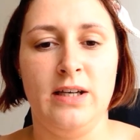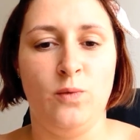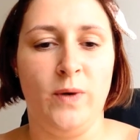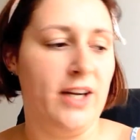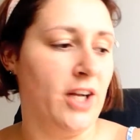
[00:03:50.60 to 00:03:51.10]

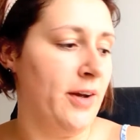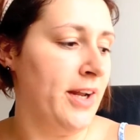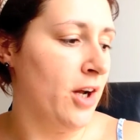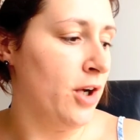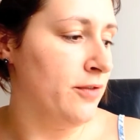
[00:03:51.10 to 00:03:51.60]
When
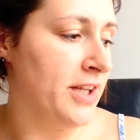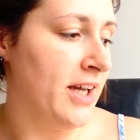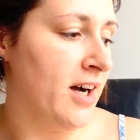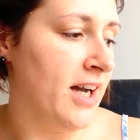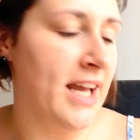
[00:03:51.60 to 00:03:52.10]
going over the
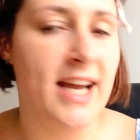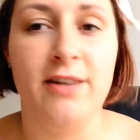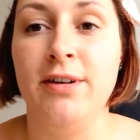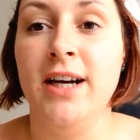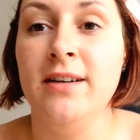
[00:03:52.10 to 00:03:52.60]
eye
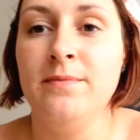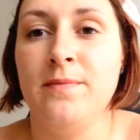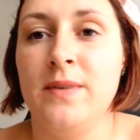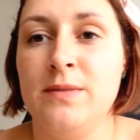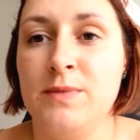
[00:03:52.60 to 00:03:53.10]
area,
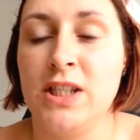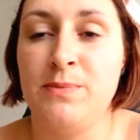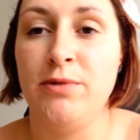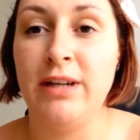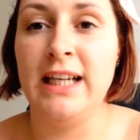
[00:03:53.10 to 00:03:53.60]
just
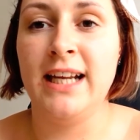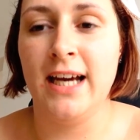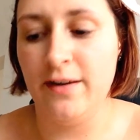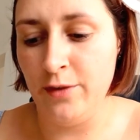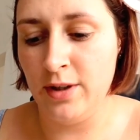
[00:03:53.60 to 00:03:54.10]
be really
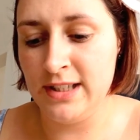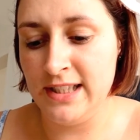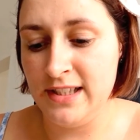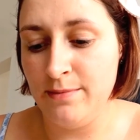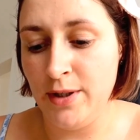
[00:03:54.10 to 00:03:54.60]
careful because this
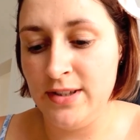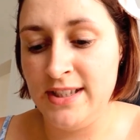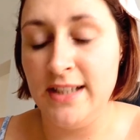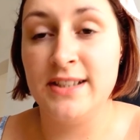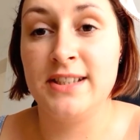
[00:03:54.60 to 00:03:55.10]
is the most
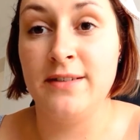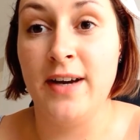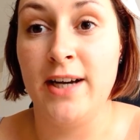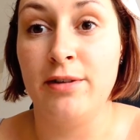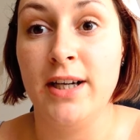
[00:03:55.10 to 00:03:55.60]
sensitive
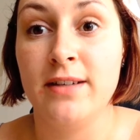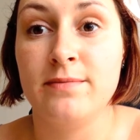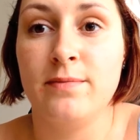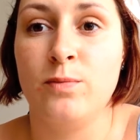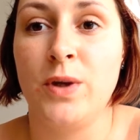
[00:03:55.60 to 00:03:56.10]
area,
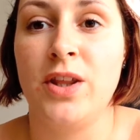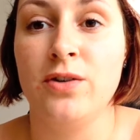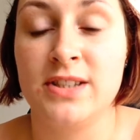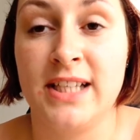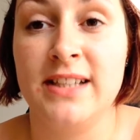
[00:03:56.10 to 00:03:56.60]
with your
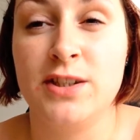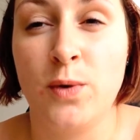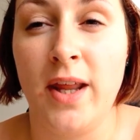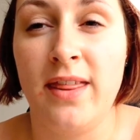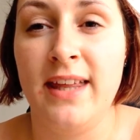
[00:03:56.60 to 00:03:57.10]
skin's
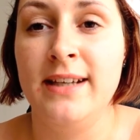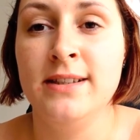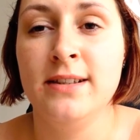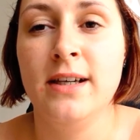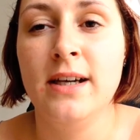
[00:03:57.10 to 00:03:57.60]
quite thin,
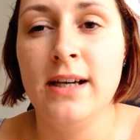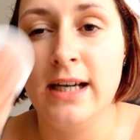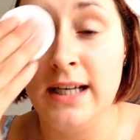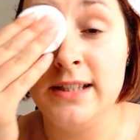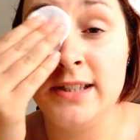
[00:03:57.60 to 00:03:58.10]

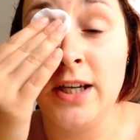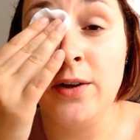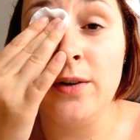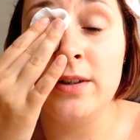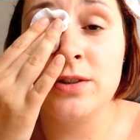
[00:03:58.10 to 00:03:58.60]
and
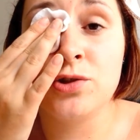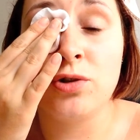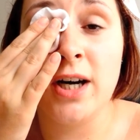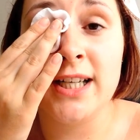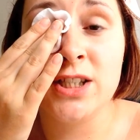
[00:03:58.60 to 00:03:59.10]
so
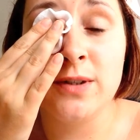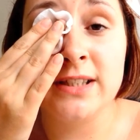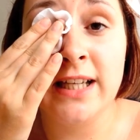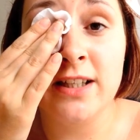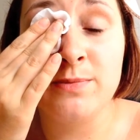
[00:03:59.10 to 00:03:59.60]
try to, as
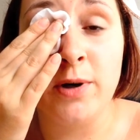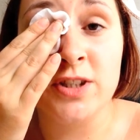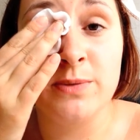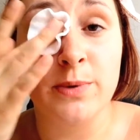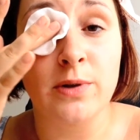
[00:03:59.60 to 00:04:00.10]
little as
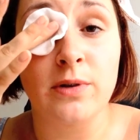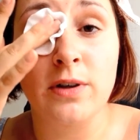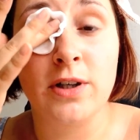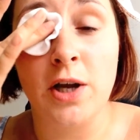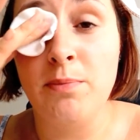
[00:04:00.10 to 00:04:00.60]
possible, go